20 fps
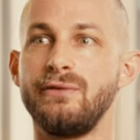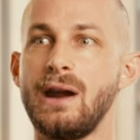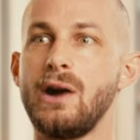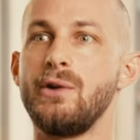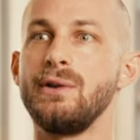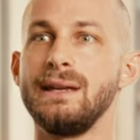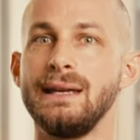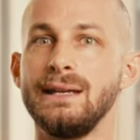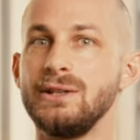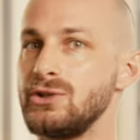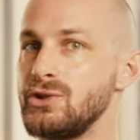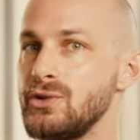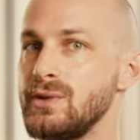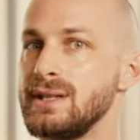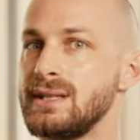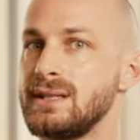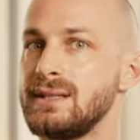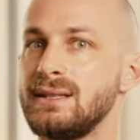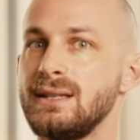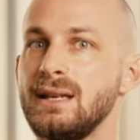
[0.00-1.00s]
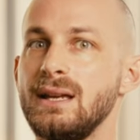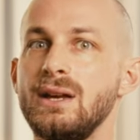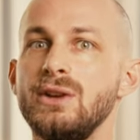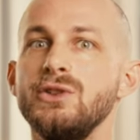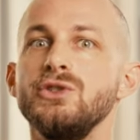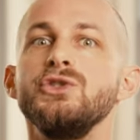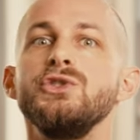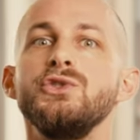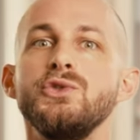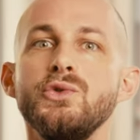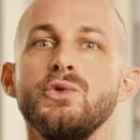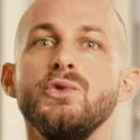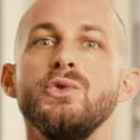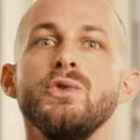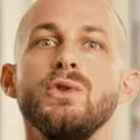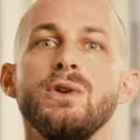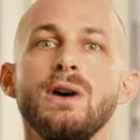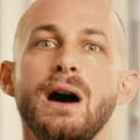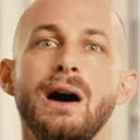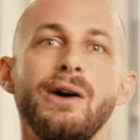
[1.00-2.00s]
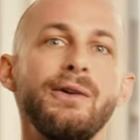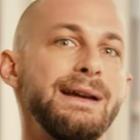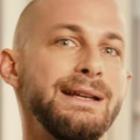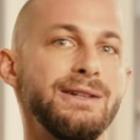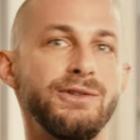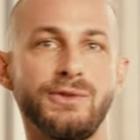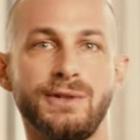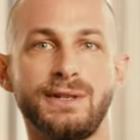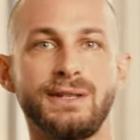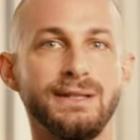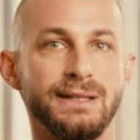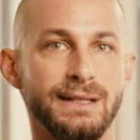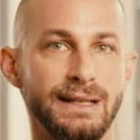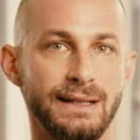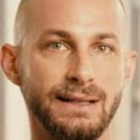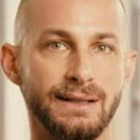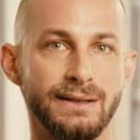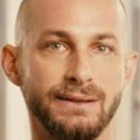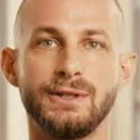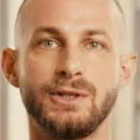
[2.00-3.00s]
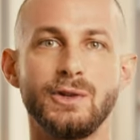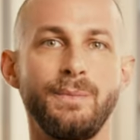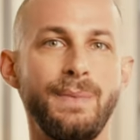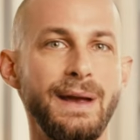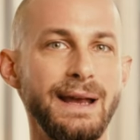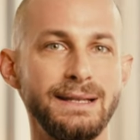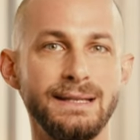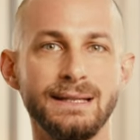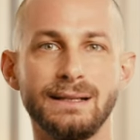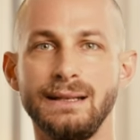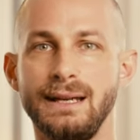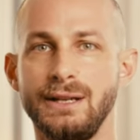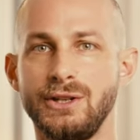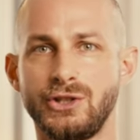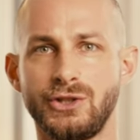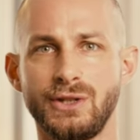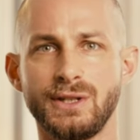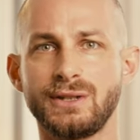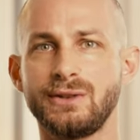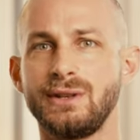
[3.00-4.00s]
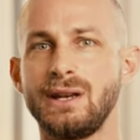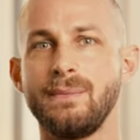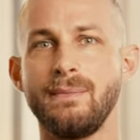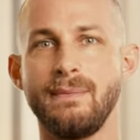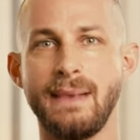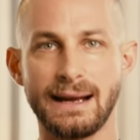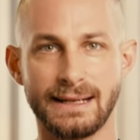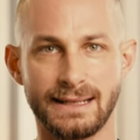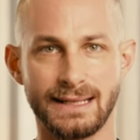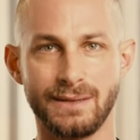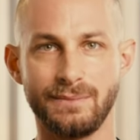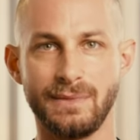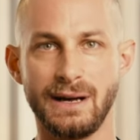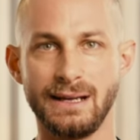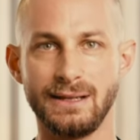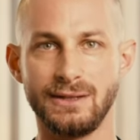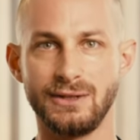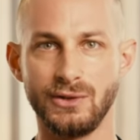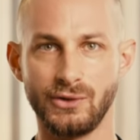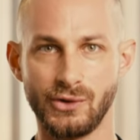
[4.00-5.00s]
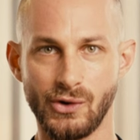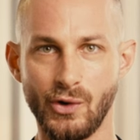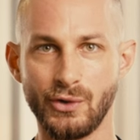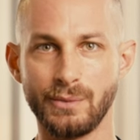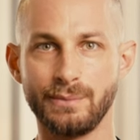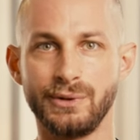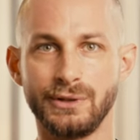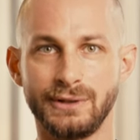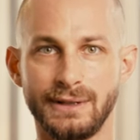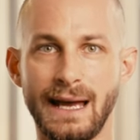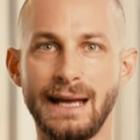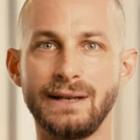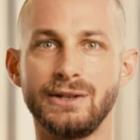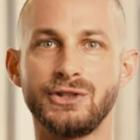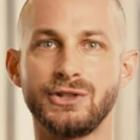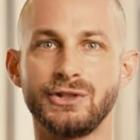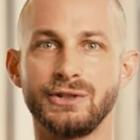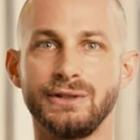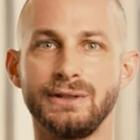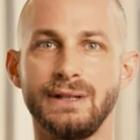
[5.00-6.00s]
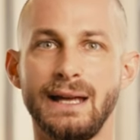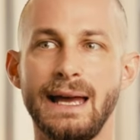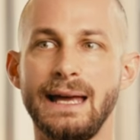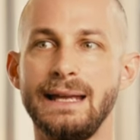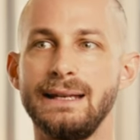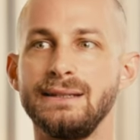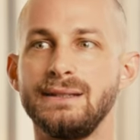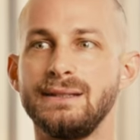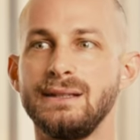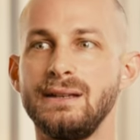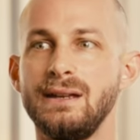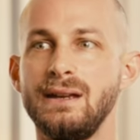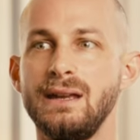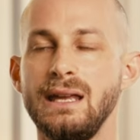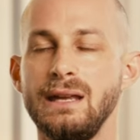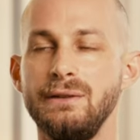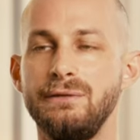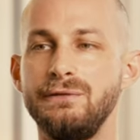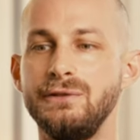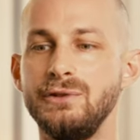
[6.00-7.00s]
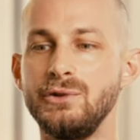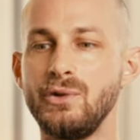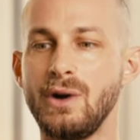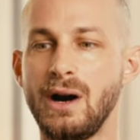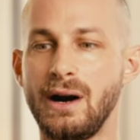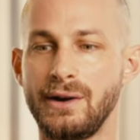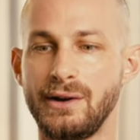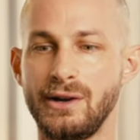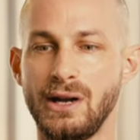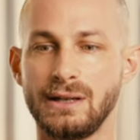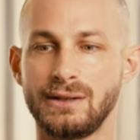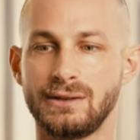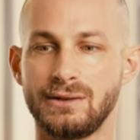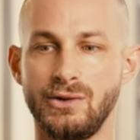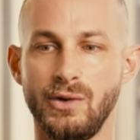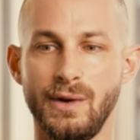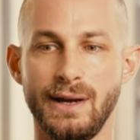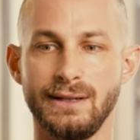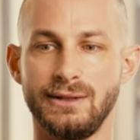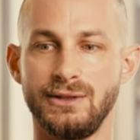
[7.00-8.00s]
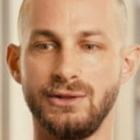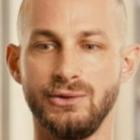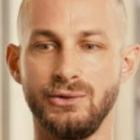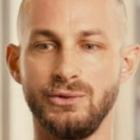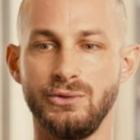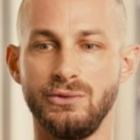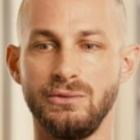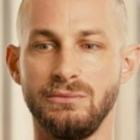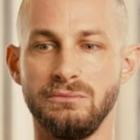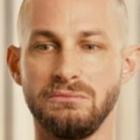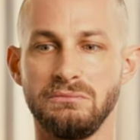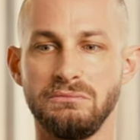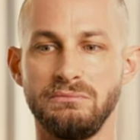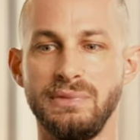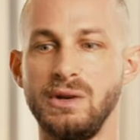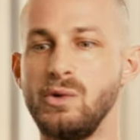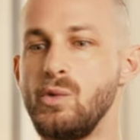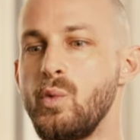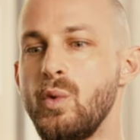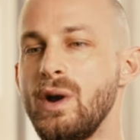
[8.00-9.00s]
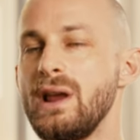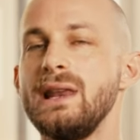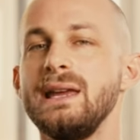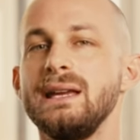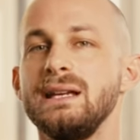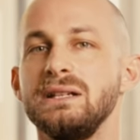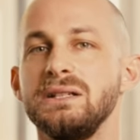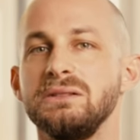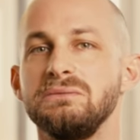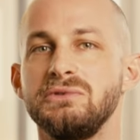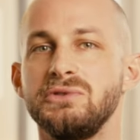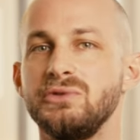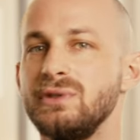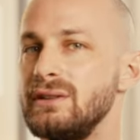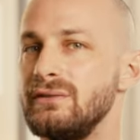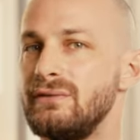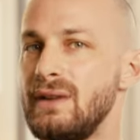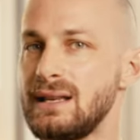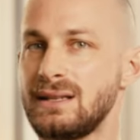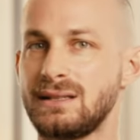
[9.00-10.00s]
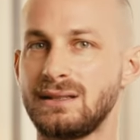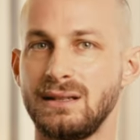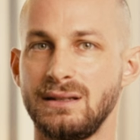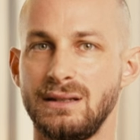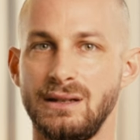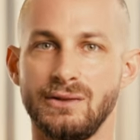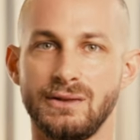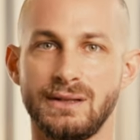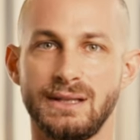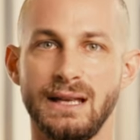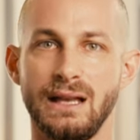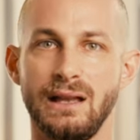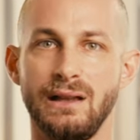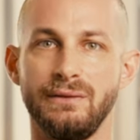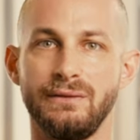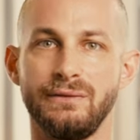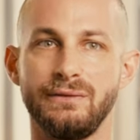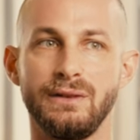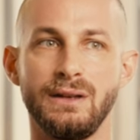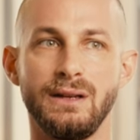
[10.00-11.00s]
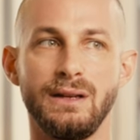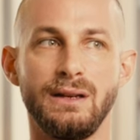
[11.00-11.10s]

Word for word: very interests you are interested in. So basically, it's just going to maximize your own potential. And if you are not going to be willing to invest in yourself,